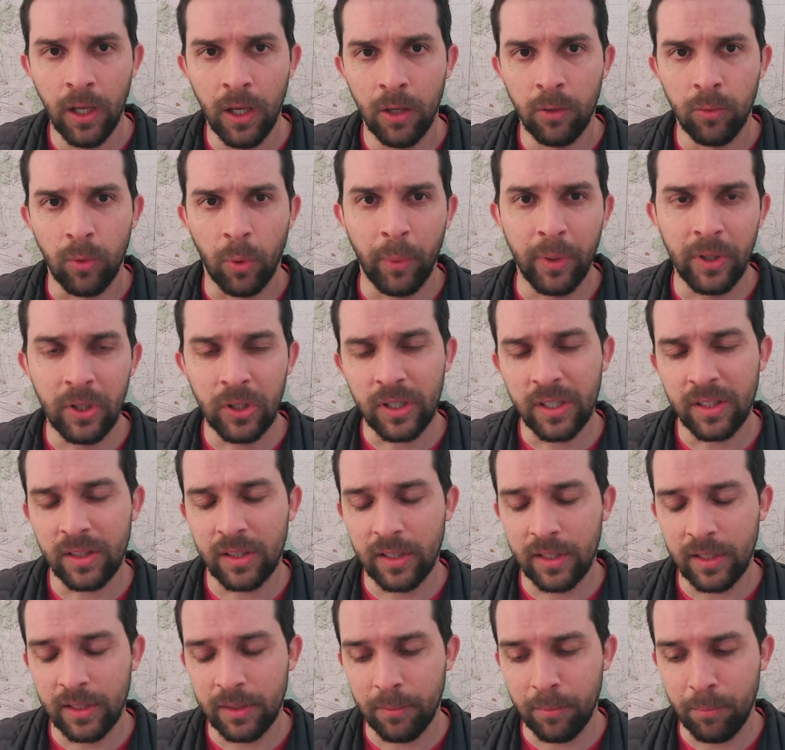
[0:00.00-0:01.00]
When we look at
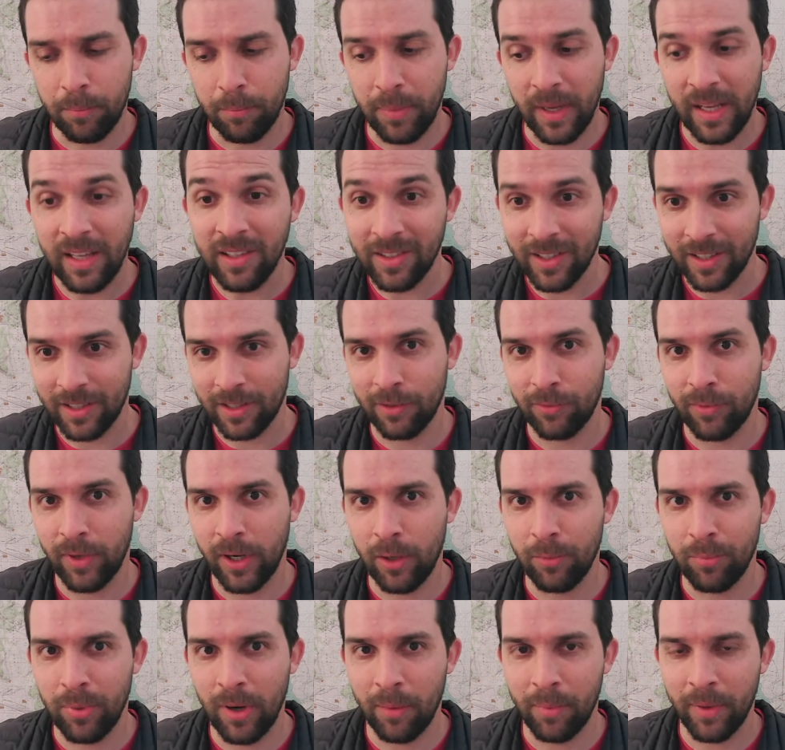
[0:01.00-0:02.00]
the basics of
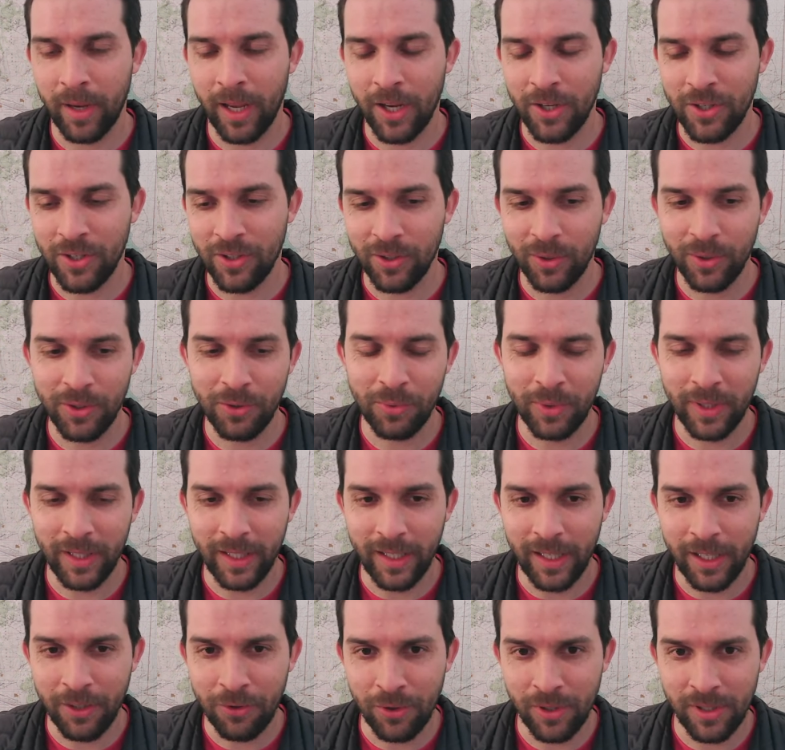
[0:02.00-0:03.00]
radio propagation, it's always
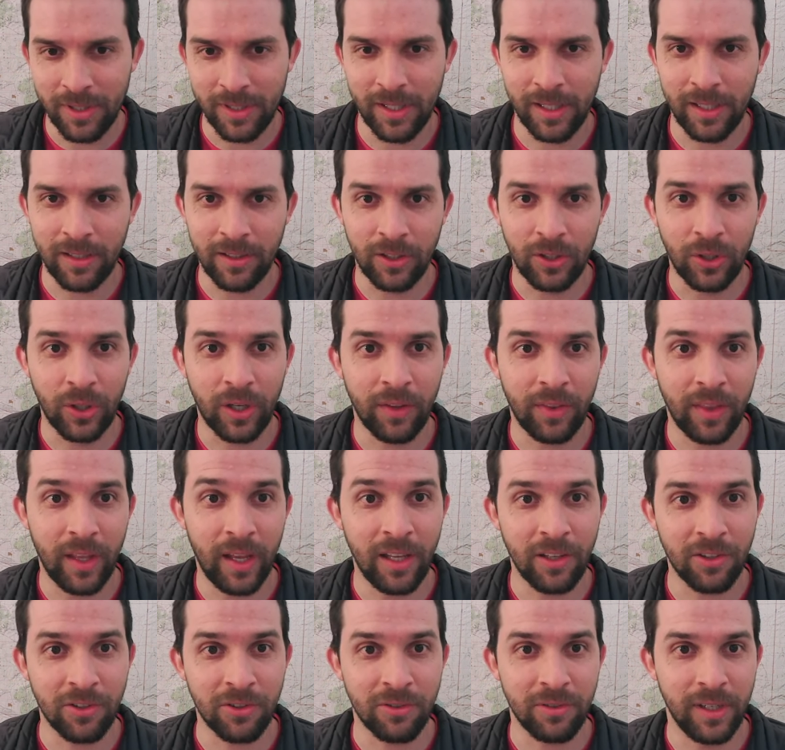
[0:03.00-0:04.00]
really interesting to look at the
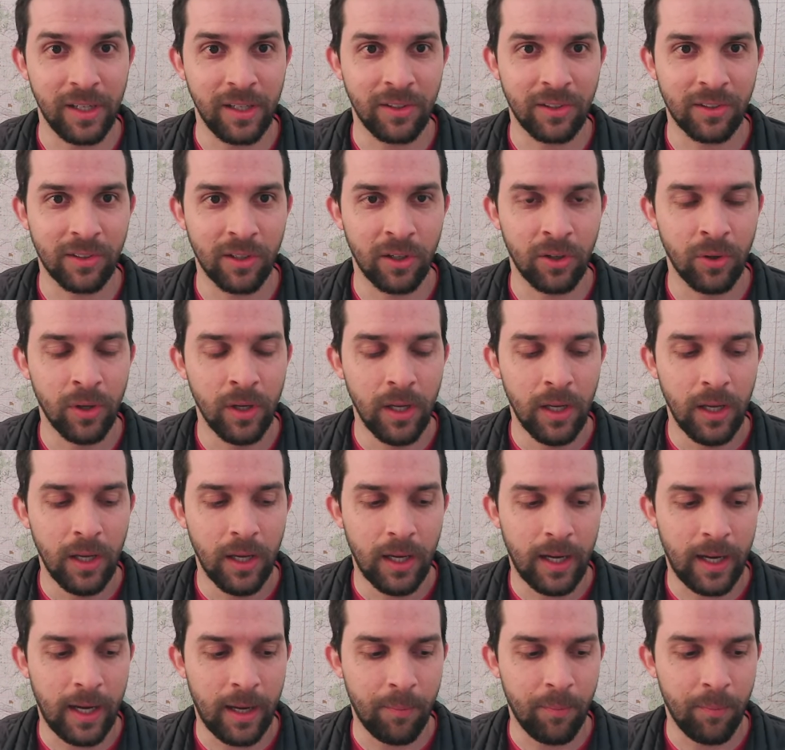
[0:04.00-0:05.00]
history. So
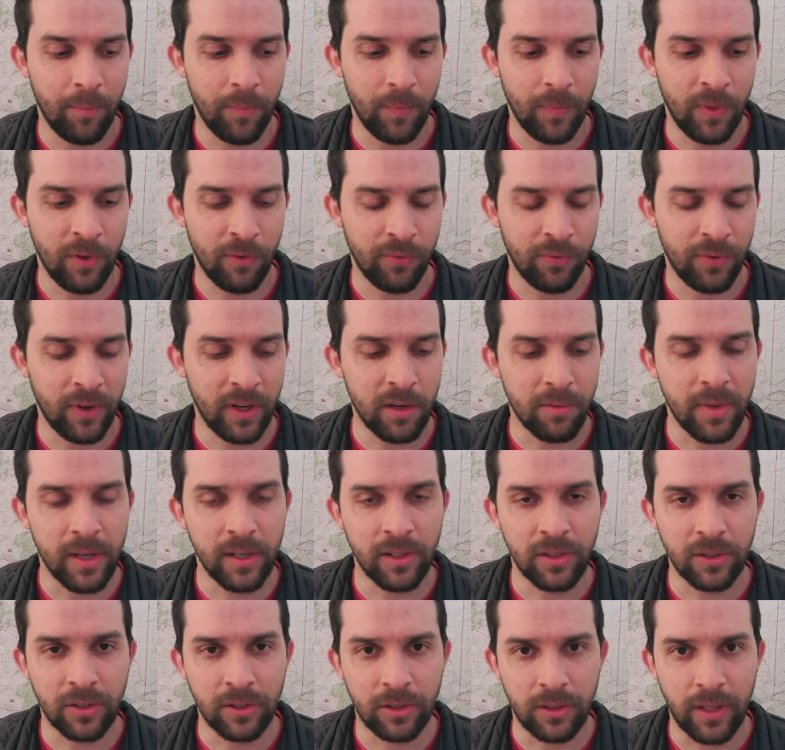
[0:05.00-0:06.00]
the
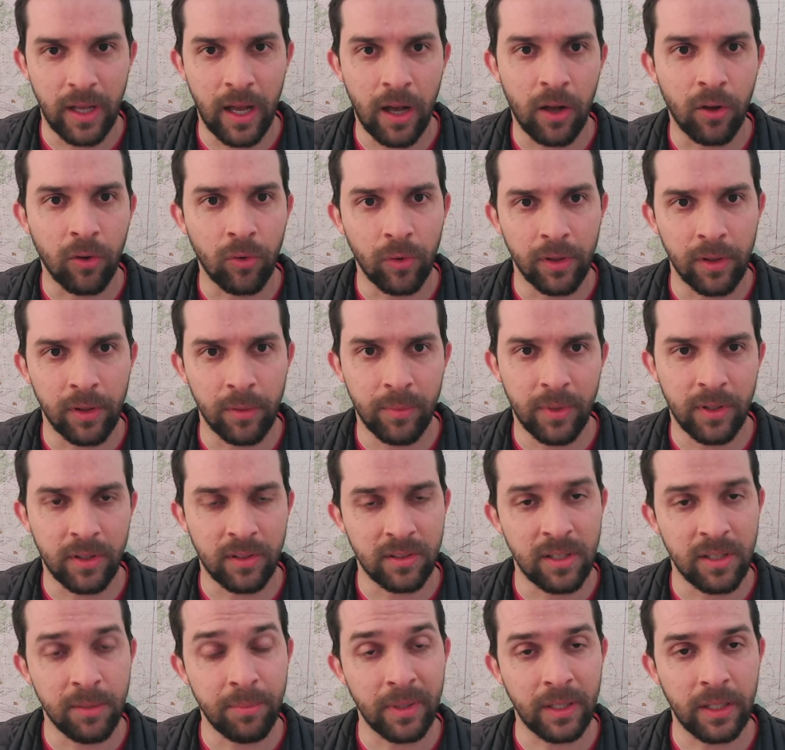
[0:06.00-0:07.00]
fundamental algorithm that's
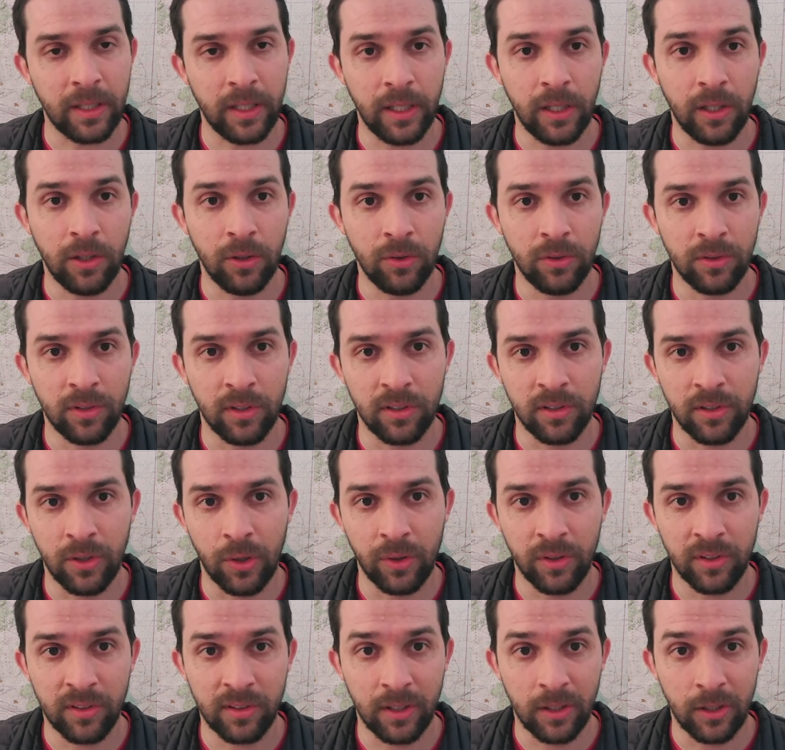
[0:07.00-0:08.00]
typically used is
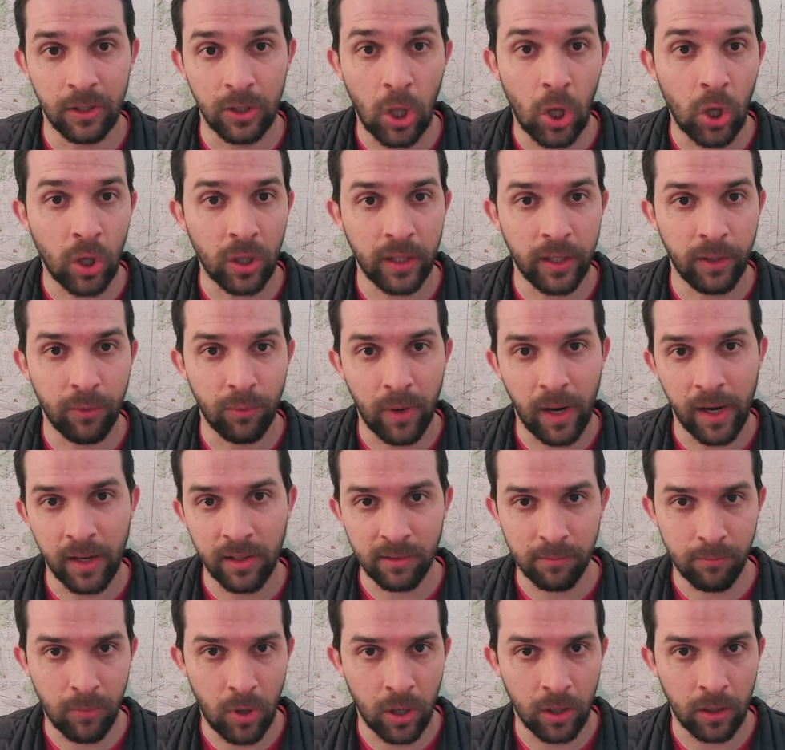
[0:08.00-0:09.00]
known as the
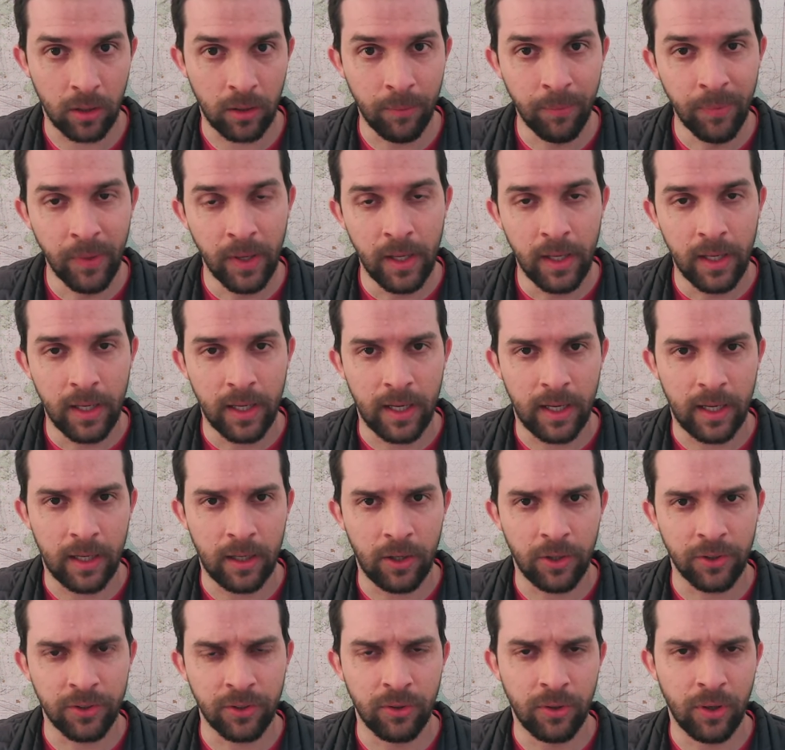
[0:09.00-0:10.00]
Longley-Rice Model,
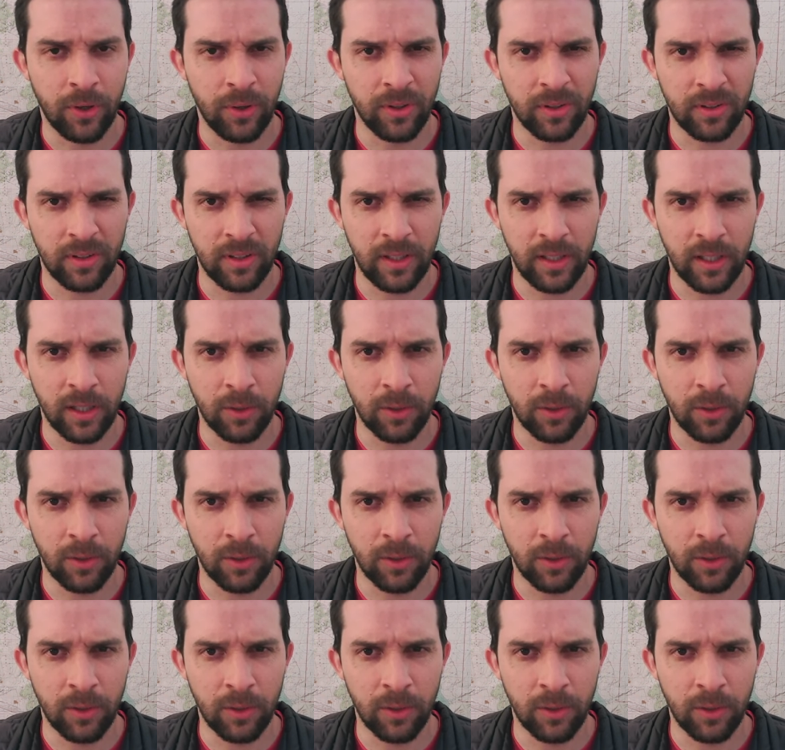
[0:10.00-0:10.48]
also known as the